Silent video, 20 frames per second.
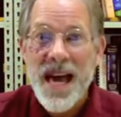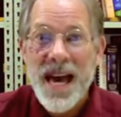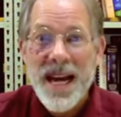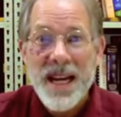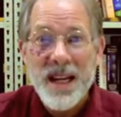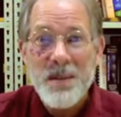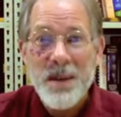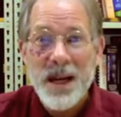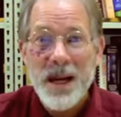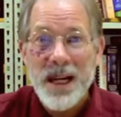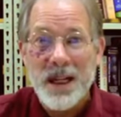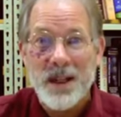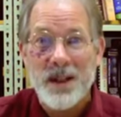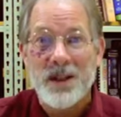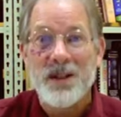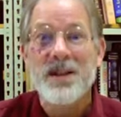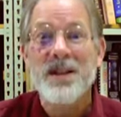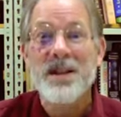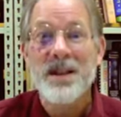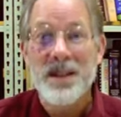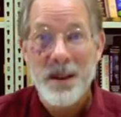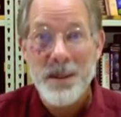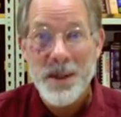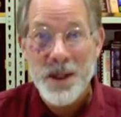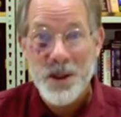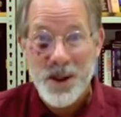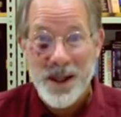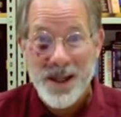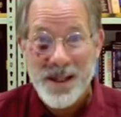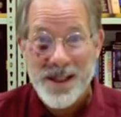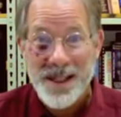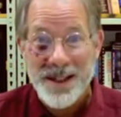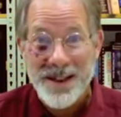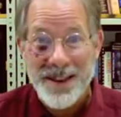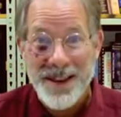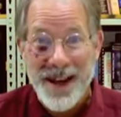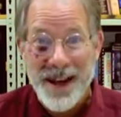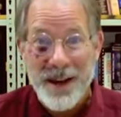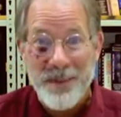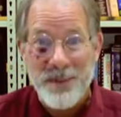Ecumenical. Let me translate
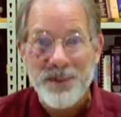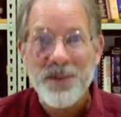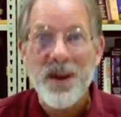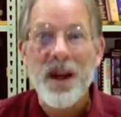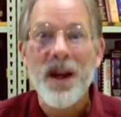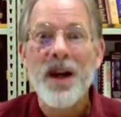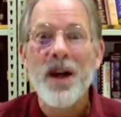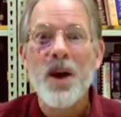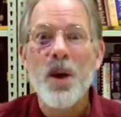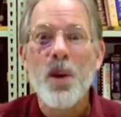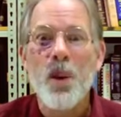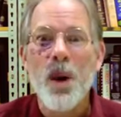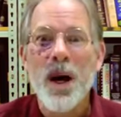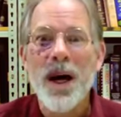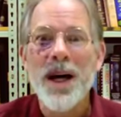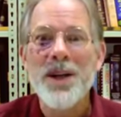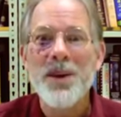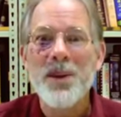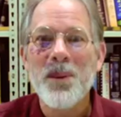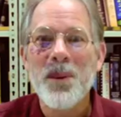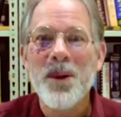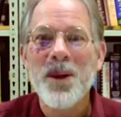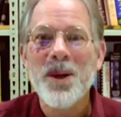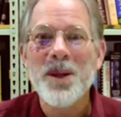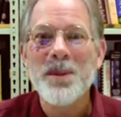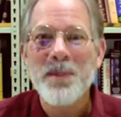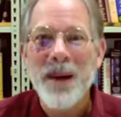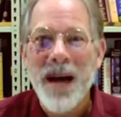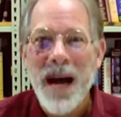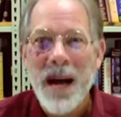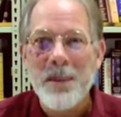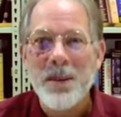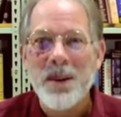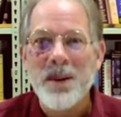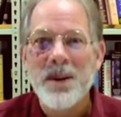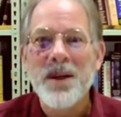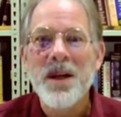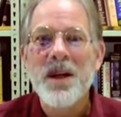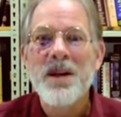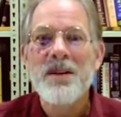that. One world
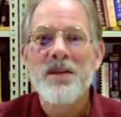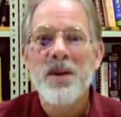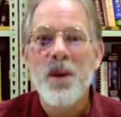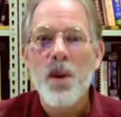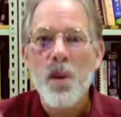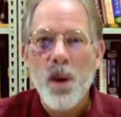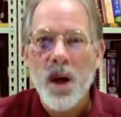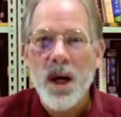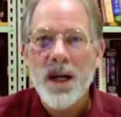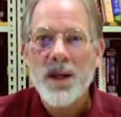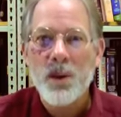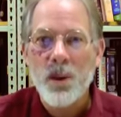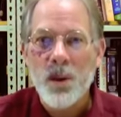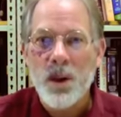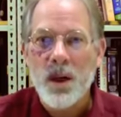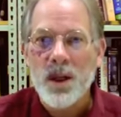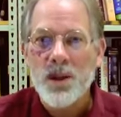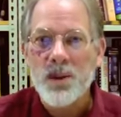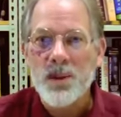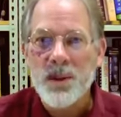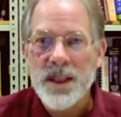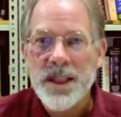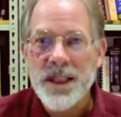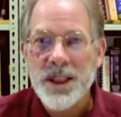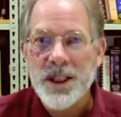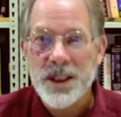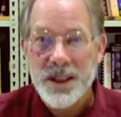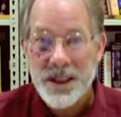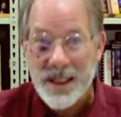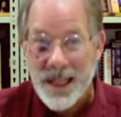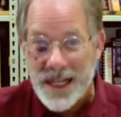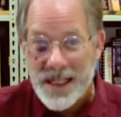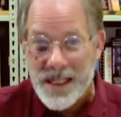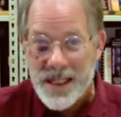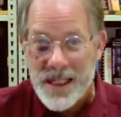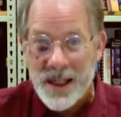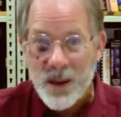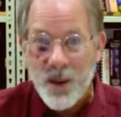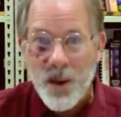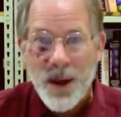Bible for one world religion.
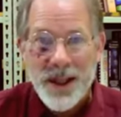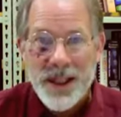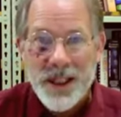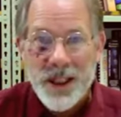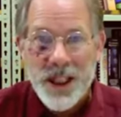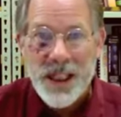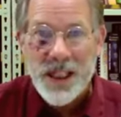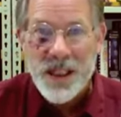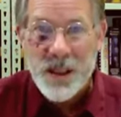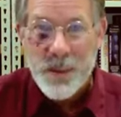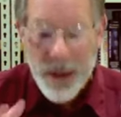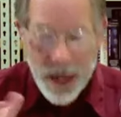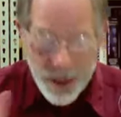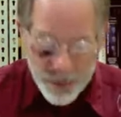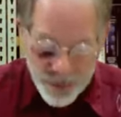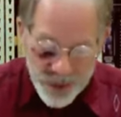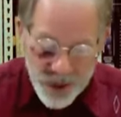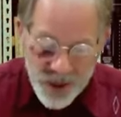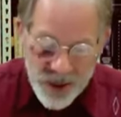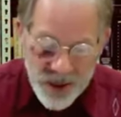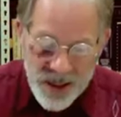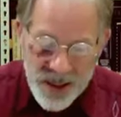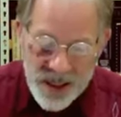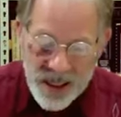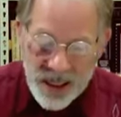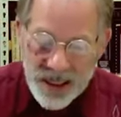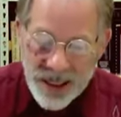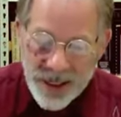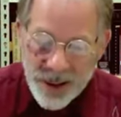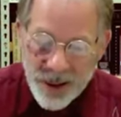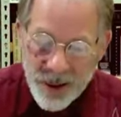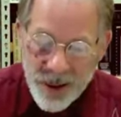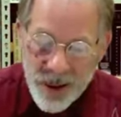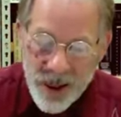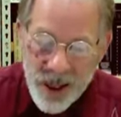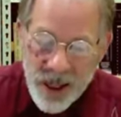That's in Why They Changed the Bible. You can see it later.